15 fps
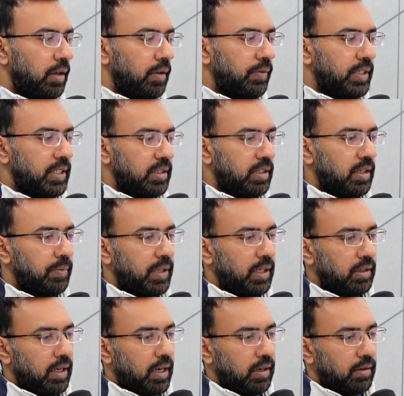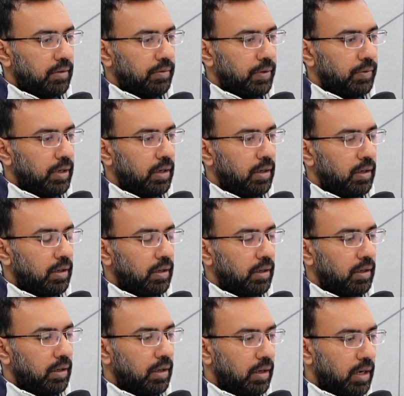which is something that we will
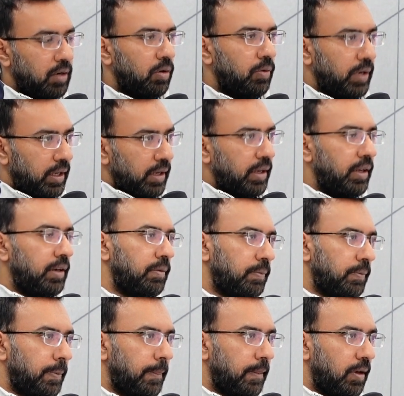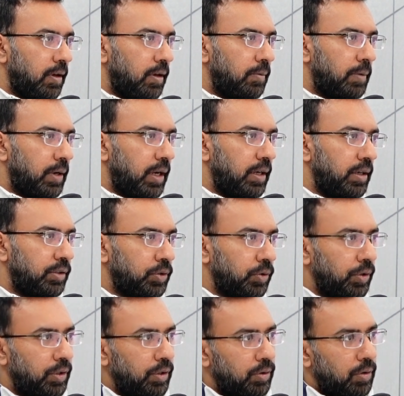run over again by
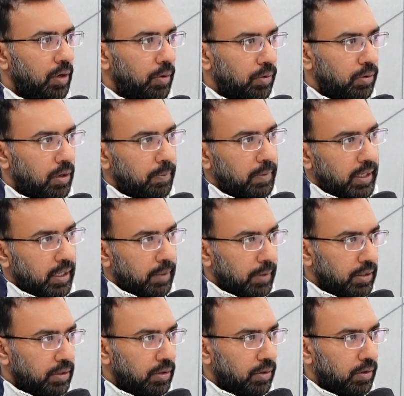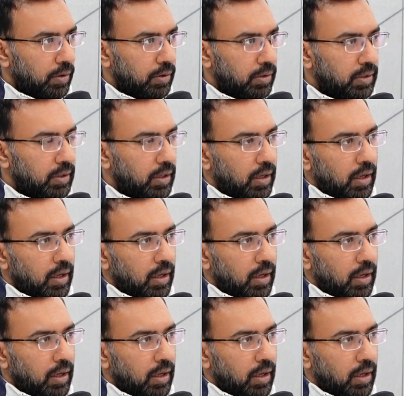showing you how to update MX records,